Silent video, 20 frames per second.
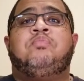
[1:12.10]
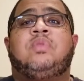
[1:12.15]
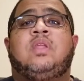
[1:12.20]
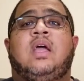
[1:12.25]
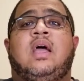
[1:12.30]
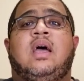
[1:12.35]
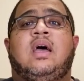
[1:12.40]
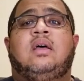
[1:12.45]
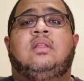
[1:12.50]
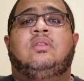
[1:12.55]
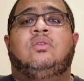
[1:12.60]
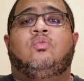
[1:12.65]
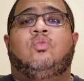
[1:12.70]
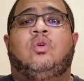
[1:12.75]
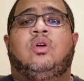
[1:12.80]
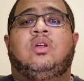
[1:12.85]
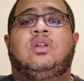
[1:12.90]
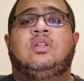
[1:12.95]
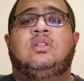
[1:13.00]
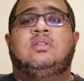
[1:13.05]
And
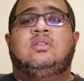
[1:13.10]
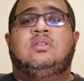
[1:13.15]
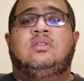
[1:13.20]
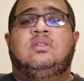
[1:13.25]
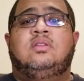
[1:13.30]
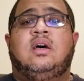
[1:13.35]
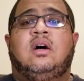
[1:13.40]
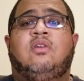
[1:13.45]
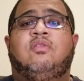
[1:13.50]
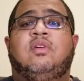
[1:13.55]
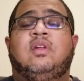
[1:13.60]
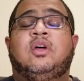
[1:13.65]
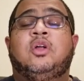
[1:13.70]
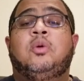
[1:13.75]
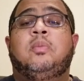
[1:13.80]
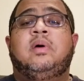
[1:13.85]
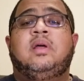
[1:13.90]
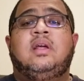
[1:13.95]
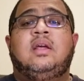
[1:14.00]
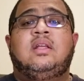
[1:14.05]
we're going to delve a little
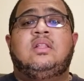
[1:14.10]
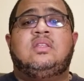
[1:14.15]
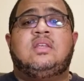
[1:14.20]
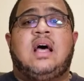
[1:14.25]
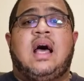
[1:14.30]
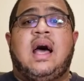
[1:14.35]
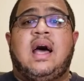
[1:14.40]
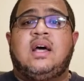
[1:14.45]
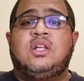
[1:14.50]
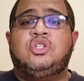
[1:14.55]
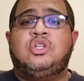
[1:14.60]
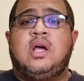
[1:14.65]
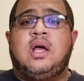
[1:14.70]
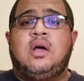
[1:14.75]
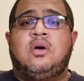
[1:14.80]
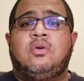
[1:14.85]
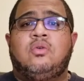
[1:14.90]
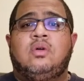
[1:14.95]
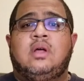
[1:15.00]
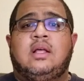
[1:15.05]
bit into
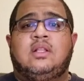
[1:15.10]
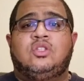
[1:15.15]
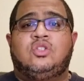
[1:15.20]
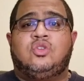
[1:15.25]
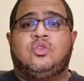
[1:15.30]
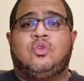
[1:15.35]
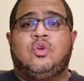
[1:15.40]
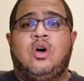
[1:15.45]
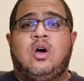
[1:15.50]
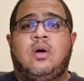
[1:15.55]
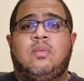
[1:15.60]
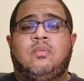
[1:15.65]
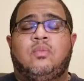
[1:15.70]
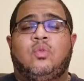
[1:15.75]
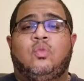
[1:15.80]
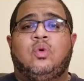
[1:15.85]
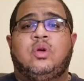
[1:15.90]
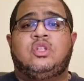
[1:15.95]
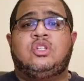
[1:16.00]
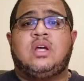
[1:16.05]
Agile and Scrum,
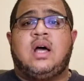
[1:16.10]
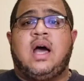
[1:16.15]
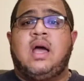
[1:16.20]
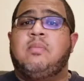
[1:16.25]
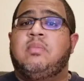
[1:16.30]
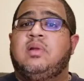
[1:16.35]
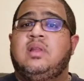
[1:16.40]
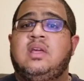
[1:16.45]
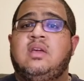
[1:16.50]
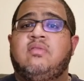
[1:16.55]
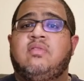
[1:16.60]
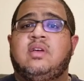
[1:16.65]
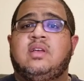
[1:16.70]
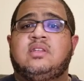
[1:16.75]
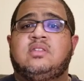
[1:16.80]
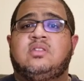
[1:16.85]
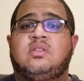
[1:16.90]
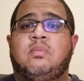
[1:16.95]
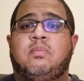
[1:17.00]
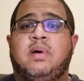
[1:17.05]
which I believe
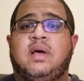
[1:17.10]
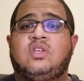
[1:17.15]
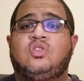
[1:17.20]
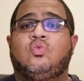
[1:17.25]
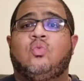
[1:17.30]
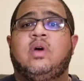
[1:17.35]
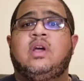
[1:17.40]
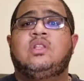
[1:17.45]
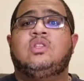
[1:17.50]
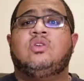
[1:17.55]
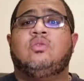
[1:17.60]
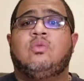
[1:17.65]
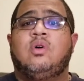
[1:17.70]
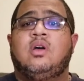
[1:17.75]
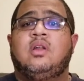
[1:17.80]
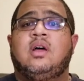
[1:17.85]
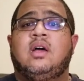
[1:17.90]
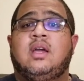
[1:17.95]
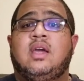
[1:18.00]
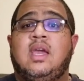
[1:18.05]
is the best way to
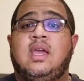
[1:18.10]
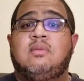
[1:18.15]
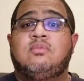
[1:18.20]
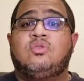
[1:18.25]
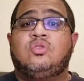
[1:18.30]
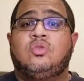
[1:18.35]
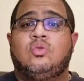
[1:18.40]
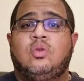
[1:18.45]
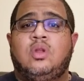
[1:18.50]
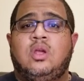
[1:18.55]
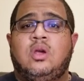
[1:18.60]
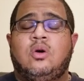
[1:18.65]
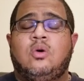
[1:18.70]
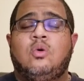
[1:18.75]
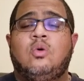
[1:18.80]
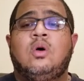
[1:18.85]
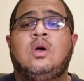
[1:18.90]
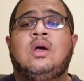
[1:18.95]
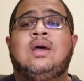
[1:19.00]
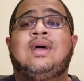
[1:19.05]
run a game
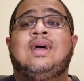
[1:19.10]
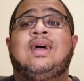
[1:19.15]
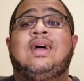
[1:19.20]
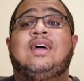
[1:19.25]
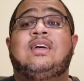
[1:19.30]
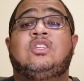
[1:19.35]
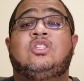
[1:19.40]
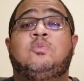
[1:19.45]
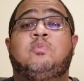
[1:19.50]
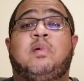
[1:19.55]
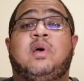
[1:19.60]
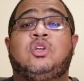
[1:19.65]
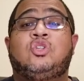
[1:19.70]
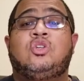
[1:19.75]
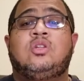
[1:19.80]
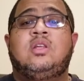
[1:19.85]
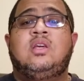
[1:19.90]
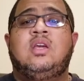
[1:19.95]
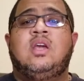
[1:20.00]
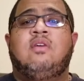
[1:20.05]
studio,
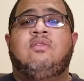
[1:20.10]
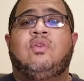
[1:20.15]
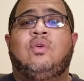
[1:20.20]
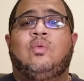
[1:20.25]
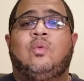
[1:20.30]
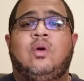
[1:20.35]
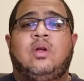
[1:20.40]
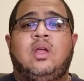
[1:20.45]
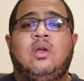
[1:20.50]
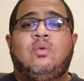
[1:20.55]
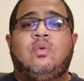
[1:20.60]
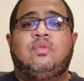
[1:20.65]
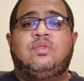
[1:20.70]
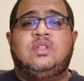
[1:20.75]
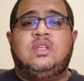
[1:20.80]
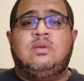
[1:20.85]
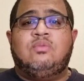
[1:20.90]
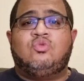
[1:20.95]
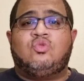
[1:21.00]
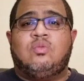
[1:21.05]
especially if you're working with
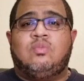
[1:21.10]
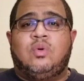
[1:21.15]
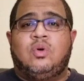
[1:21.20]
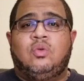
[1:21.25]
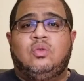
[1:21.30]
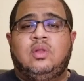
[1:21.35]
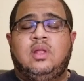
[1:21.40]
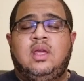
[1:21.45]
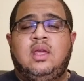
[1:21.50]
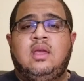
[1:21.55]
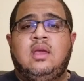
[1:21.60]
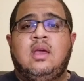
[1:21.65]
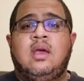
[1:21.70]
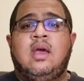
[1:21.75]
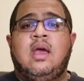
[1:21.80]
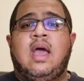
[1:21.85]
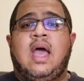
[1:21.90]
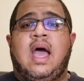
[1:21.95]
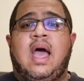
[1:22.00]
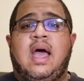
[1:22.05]
teams remotely,
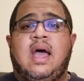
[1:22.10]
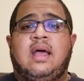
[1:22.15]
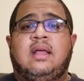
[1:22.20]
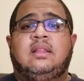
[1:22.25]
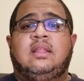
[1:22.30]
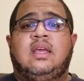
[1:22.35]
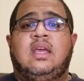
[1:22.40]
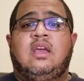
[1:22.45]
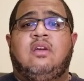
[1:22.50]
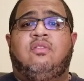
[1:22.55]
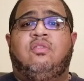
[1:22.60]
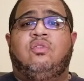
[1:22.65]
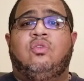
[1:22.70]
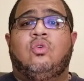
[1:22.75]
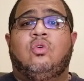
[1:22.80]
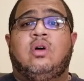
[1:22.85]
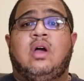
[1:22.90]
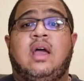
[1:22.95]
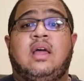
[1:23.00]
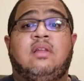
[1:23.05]
and
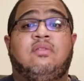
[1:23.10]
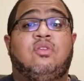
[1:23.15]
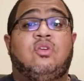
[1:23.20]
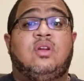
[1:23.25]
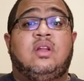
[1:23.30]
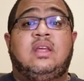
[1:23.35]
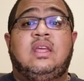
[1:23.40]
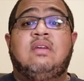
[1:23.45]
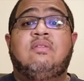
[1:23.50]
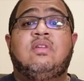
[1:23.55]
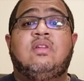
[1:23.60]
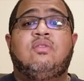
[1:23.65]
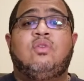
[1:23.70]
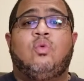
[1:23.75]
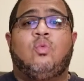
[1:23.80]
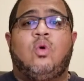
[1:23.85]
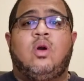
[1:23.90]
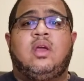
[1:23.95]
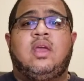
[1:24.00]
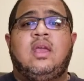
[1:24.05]
even if you're
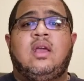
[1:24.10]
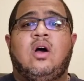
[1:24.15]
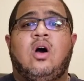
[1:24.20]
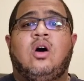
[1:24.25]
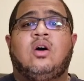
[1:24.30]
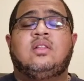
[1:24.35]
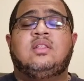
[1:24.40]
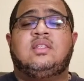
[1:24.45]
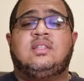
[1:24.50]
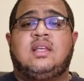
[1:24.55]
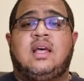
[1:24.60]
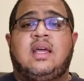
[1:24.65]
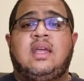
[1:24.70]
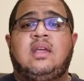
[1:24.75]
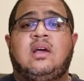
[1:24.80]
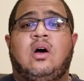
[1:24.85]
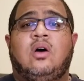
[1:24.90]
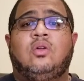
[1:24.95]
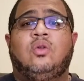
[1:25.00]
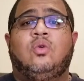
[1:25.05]
working on site,
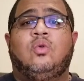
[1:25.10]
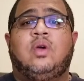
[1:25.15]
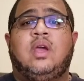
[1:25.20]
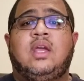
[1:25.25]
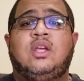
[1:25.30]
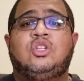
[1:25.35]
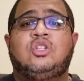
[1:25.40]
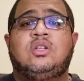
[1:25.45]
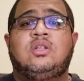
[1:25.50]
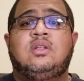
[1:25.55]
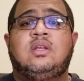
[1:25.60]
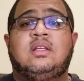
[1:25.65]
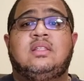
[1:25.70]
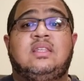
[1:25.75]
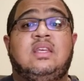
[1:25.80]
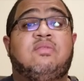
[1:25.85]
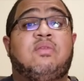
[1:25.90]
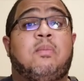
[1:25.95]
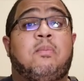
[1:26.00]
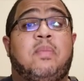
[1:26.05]
on location. It's
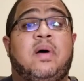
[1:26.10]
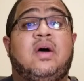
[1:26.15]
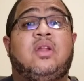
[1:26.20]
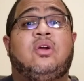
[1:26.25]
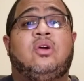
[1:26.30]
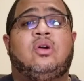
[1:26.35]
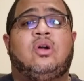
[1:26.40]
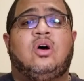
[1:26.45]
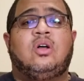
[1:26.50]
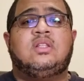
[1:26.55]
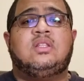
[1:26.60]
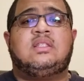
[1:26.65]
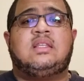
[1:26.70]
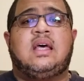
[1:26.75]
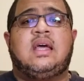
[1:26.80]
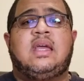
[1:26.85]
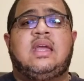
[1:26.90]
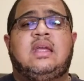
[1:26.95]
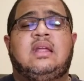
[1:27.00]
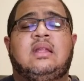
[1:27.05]
even better on
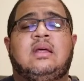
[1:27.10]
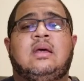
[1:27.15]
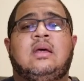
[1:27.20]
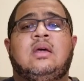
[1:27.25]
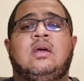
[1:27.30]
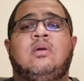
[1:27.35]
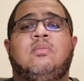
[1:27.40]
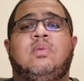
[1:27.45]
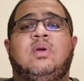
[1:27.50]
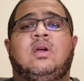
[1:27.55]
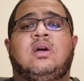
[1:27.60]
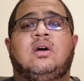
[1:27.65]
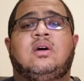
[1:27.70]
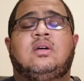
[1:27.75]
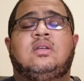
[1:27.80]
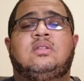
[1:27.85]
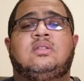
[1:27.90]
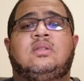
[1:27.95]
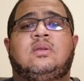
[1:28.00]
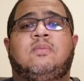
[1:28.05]
site
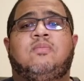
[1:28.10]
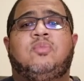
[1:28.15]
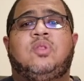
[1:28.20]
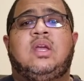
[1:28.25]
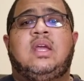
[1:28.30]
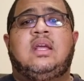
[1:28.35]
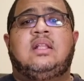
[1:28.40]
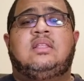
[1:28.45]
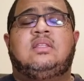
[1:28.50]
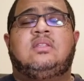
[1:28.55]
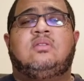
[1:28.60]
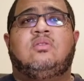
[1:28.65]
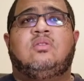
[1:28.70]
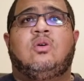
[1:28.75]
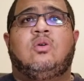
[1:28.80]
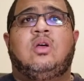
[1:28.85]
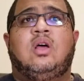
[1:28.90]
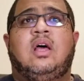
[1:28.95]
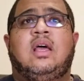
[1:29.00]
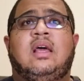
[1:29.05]
because it's
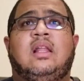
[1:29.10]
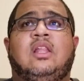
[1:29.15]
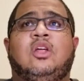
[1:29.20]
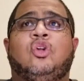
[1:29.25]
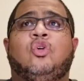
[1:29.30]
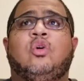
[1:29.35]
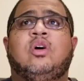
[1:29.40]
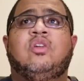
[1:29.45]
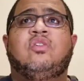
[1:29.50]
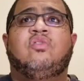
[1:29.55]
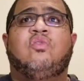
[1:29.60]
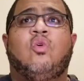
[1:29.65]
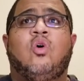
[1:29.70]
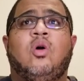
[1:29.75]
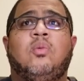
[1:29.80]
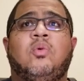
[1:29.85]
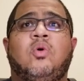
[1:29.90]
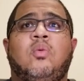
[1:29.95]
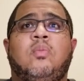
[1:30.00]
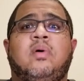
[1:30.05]
a little
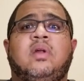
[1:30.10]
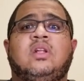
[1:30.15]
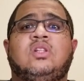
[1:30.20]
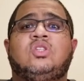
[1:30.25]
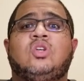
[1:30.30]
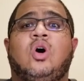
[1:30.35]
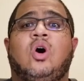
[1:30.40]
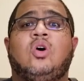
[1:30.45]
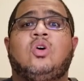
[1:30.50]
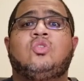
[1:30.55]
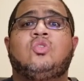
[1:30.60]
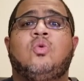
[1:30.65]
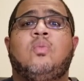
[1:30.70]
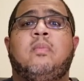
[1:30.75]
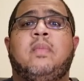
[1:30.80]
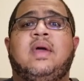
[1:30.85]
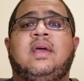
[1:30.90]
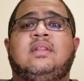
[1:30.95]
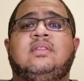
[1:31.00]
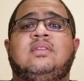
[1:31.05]
informal, but it's also
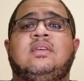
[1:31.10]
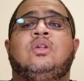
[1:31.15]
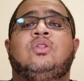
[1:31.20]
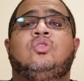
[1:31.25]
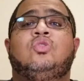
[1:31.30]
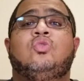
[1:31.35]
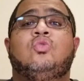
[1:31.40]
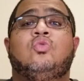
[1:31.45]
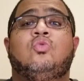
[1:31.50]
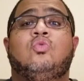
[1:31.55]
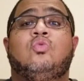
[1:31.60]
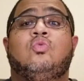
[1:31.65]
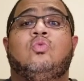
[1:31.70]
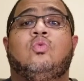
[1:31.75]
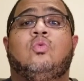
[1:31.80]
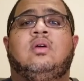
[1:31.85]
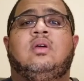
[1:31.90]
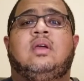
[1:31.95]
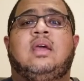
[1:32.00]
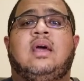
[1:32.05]
meant to
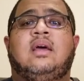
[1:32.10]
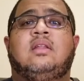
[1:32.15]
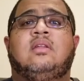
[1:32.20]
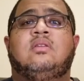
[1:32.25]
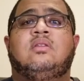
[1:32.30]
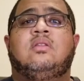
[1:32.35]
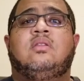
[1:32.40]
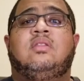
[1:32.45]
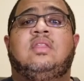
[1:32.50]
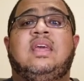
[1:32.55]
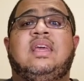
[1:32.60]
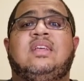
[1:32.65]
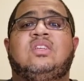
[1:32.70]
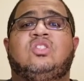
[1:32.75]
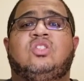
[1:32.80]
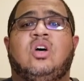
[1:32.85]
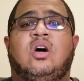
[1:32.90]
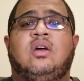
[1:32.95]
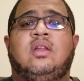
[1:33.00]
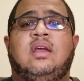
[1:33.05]
get things
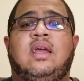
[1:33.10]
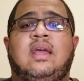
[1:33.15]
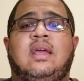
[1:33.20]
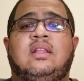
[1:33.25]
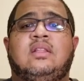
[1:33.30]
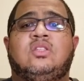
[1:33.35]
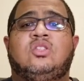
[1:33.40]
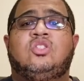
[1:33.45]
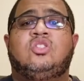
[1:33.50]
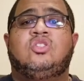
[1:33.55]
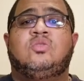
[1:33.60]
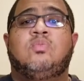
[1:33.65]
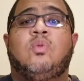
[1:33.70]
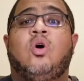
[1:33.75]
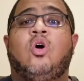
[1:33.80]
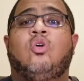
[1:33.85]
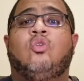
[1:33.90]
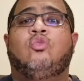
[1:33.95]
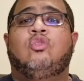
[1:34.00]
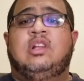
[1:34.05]
done in
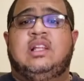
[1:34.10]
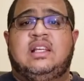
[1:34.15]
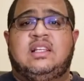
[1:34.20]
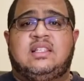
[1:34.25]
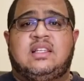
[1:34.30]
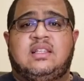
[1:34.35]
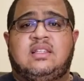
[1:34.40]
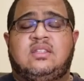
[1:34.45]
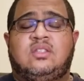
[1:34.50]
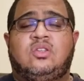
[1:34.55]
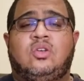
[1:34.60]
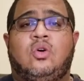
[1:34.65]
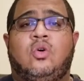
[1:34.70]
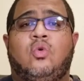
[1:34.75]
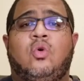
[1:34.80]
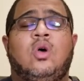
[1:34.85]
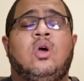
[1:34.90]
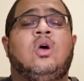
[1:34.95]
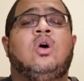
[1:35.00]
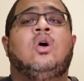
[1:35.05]
small releases.
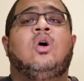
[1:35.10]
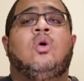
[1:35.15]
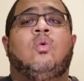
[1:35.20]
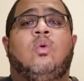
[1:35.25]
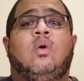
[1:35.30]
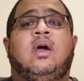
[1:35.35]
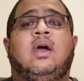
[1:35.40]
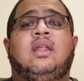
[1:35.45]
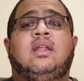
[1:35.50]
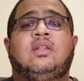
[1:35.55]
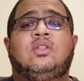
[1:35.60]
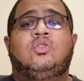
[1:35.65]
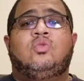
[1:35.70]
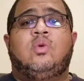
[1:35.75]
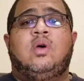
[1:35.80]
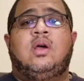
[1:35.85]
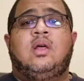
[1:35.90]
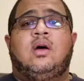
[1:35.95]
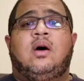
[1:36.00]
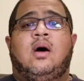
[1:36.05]
So we'll get
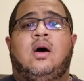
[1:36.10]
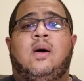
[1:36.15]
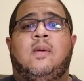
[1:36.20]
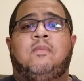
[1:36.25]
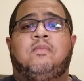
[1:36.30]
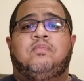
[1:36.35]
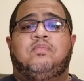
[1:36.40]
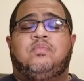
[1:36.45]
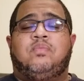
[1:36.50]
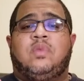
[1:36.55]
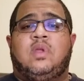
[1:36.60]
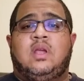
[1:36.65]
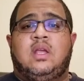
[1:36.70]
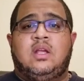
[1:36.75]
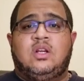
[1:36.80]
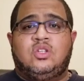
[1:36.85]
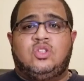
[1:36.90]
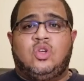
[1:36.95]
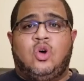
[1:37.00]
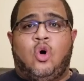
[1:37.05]
into it.
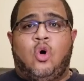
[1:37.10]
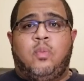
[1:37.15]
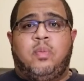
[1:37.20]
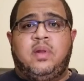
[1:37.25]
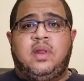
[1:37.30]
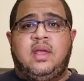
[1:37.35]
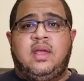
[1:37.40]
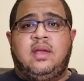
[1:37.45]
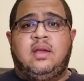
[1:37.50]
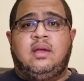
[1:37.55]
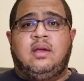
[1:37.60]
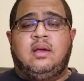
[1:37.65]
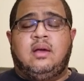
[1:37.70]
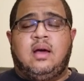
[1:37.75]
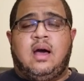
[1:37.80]
Here's the opening.